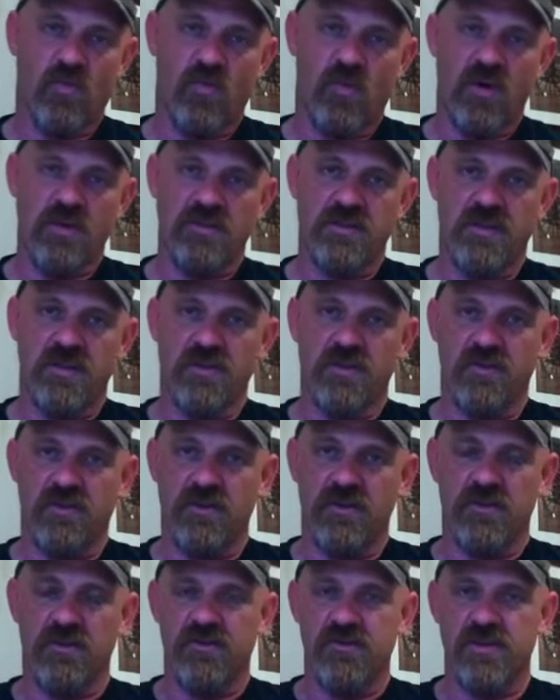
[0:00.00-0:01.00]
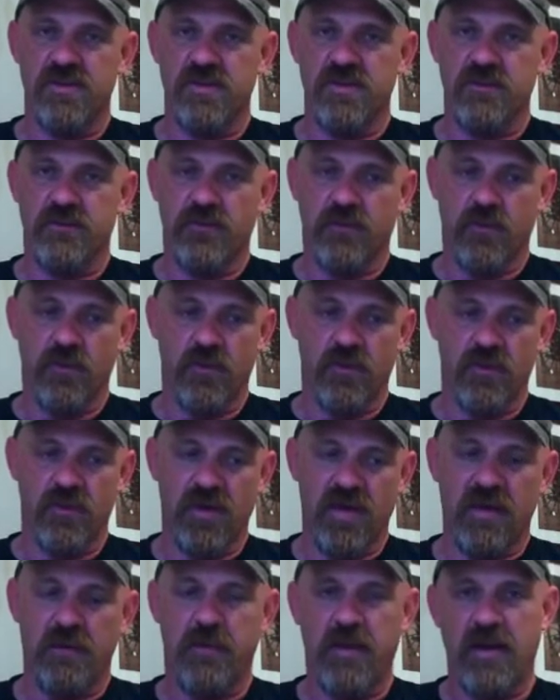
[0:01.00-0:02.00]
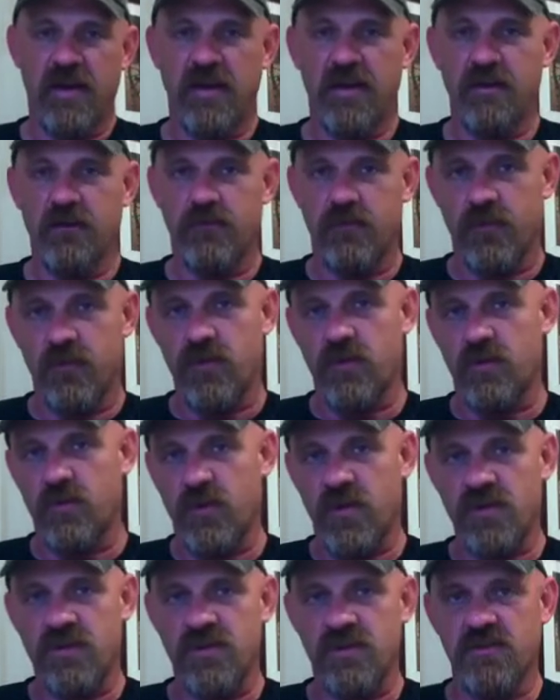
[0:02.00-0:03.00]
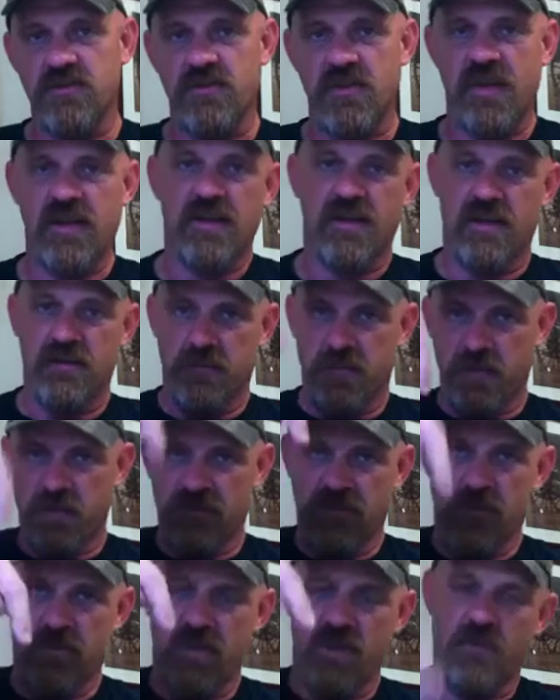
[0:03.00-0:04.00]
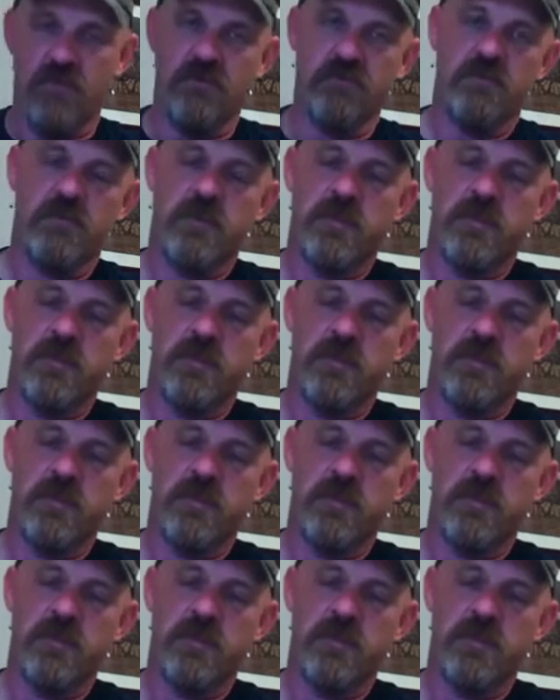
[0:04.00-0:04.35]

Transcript: wasting your energy for campaigning for your presidential candidate, post it below.